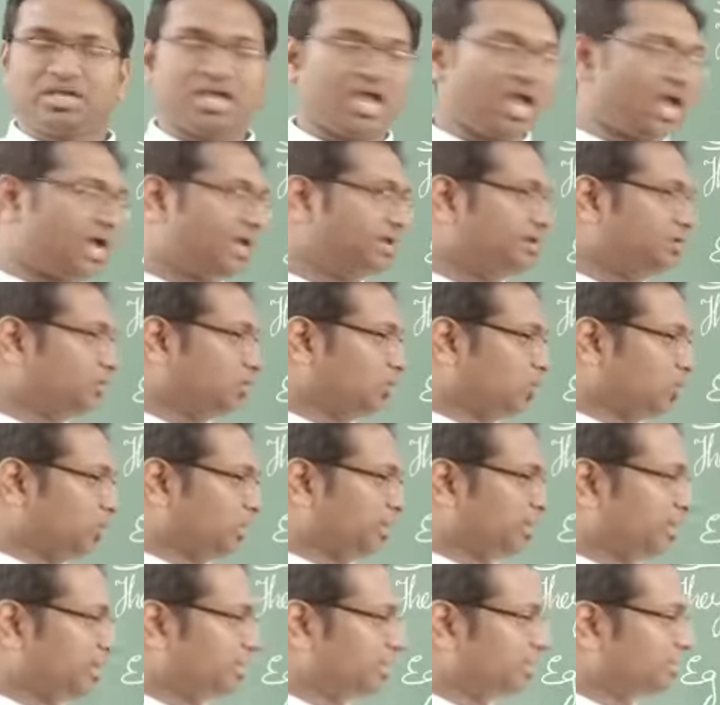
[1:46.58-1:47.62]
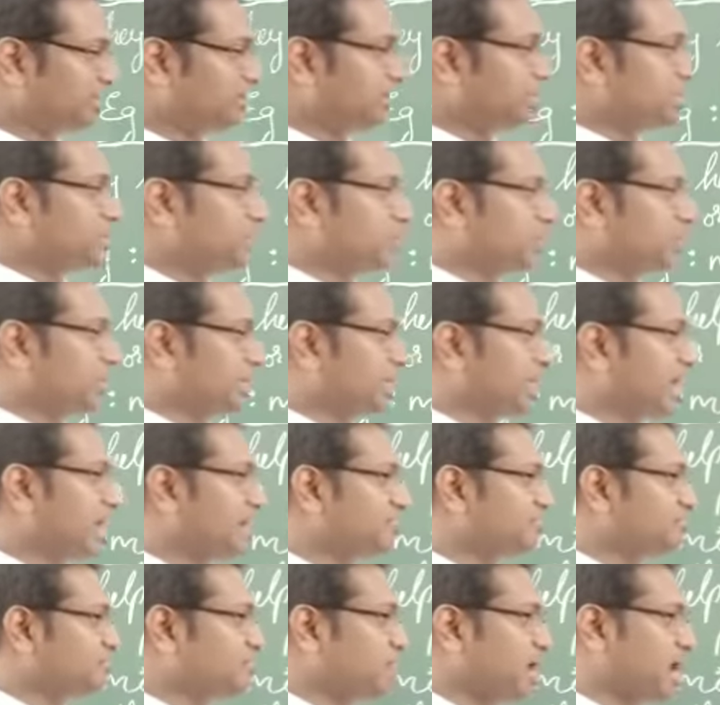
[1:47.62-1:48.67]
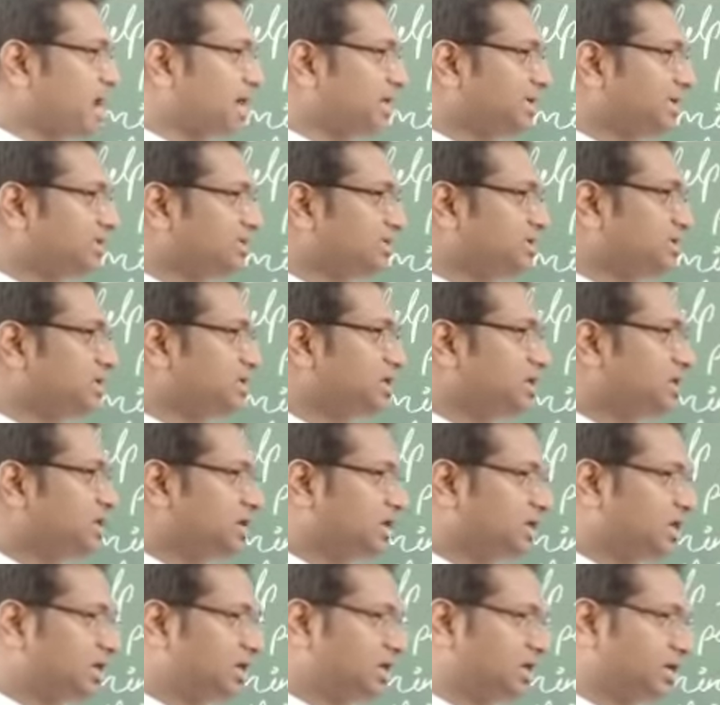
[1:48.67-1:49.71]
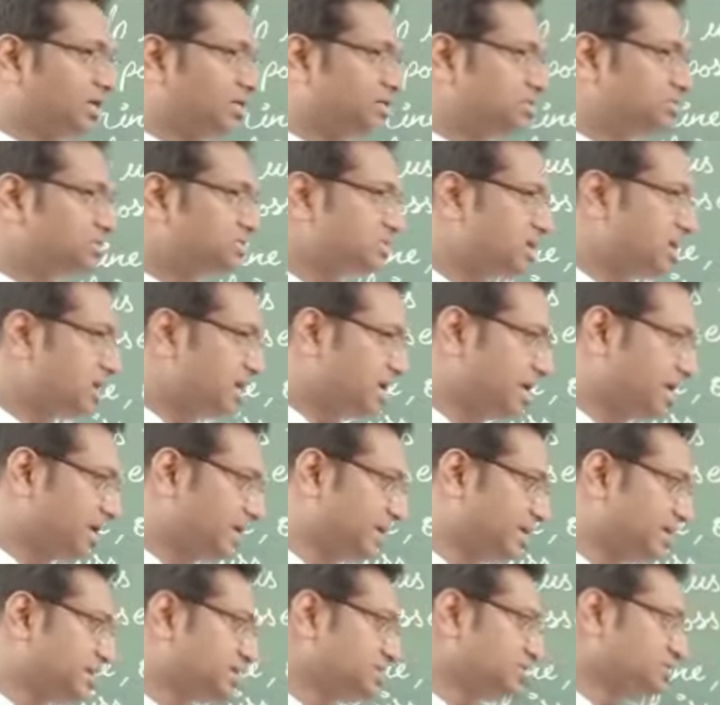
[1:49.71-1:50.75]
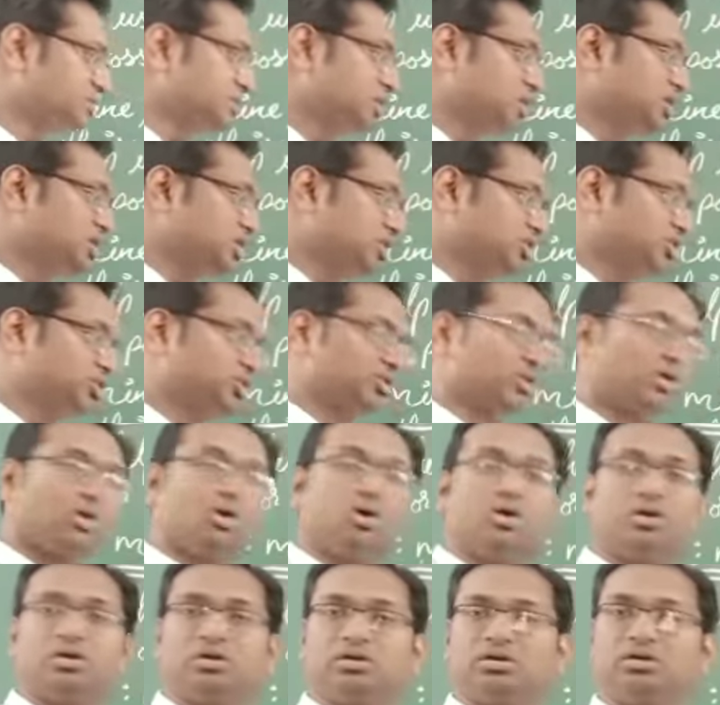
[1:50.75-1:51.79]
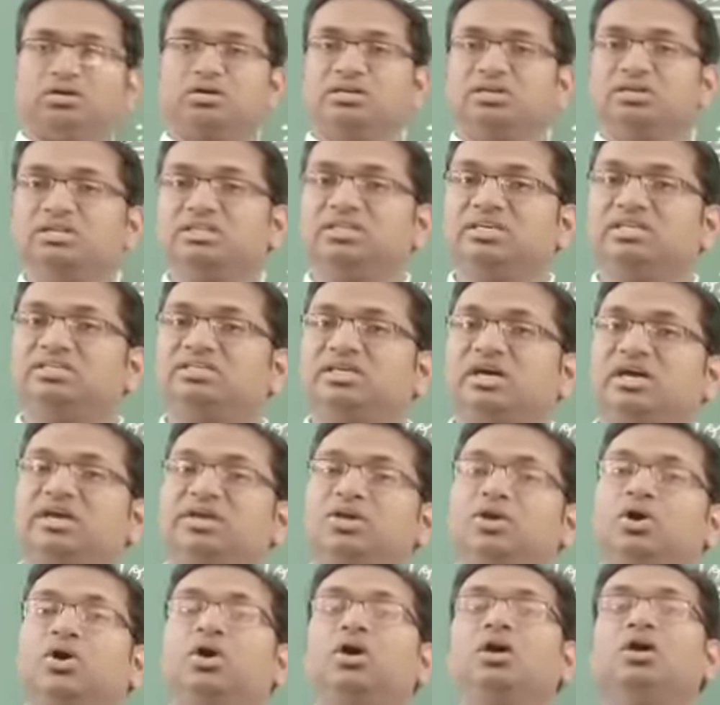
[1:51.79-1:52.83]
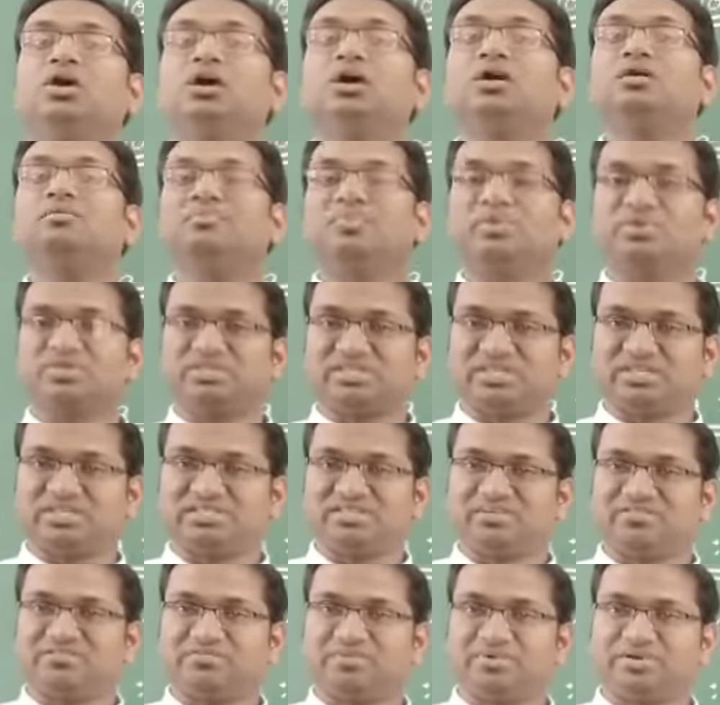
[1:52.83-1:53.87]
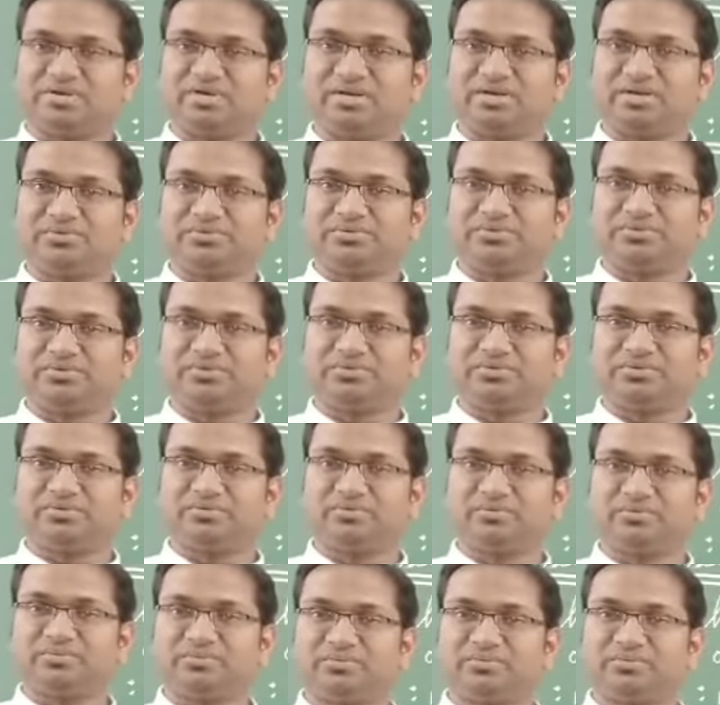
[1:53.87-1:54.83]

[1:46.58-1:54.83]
And over here we have mine, hers, his, your. These are your possessive pronouns.